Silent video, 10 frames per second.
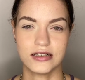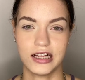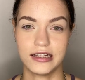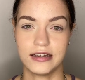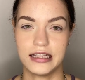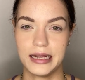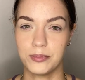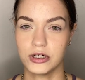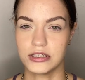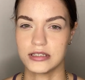like get
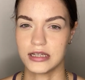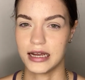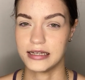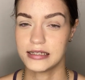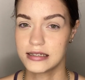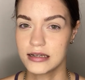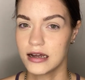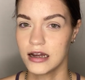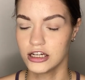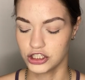precise
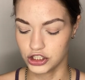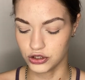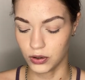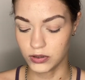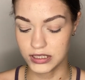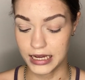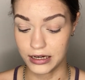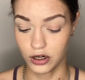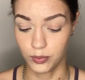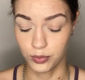strokes in
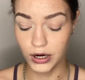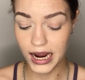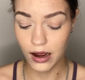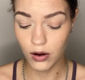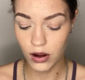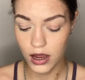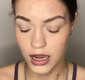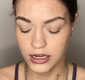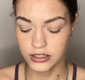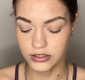your brow.
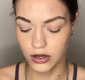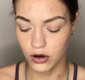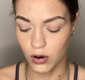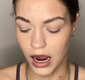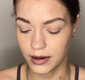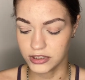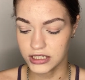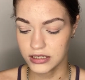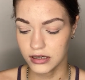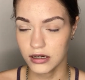So I'm
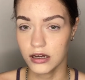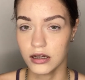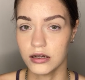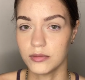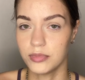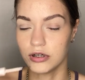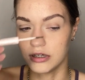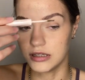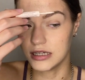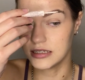just gonna
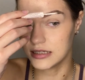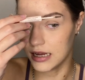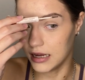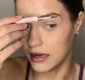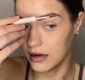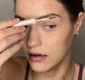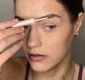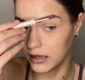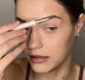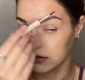put this in
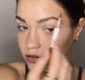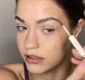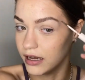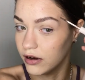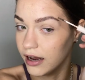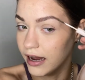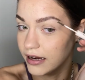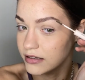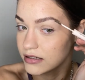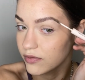like the
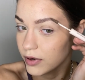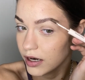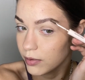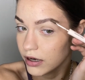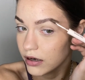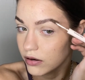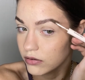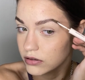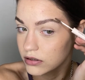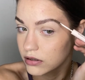ends of my
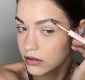brows.